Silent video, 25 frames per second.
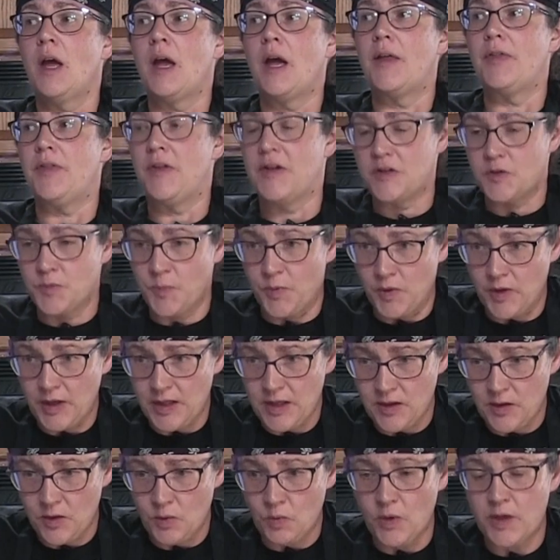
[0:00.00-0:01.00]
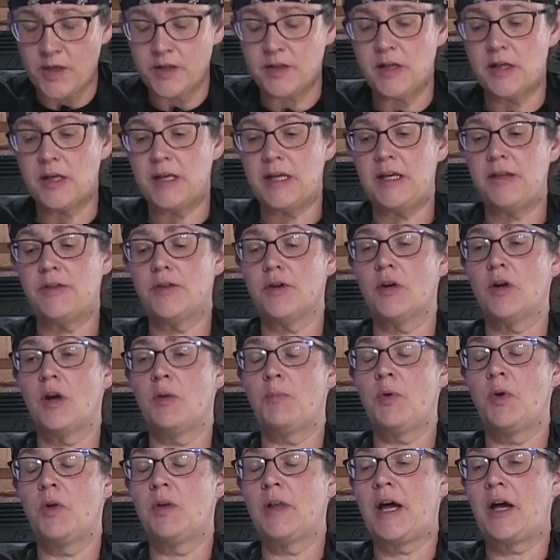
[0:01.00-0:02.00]
At this point, you want to
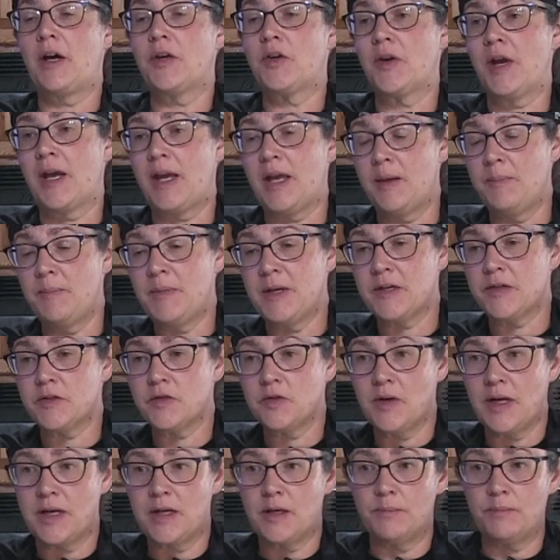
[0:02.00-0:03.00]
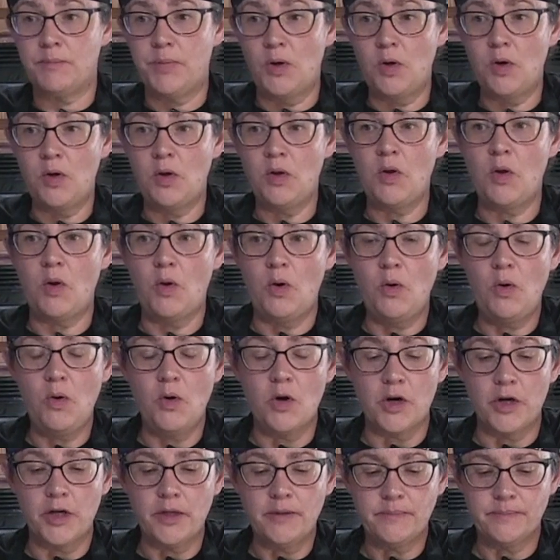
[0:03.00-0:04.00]
either pull out your hand mixer and a bowl
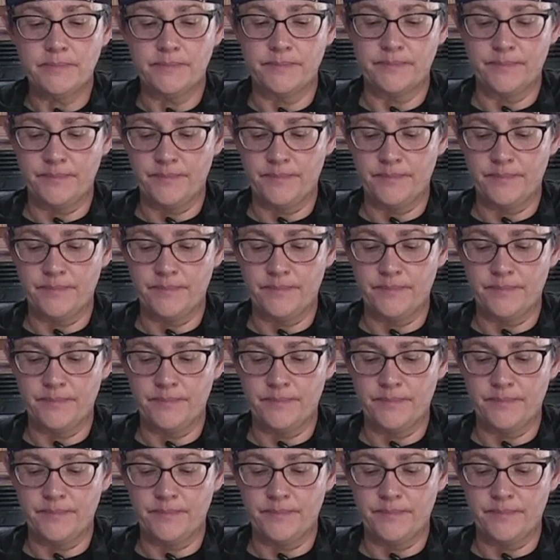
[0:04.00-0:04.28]
or